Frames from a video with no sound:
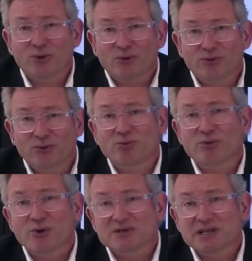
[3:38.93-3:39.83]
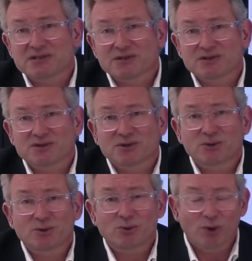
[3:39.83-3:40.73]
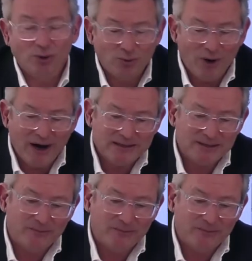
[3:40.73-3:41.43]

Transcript: food processors worldwide.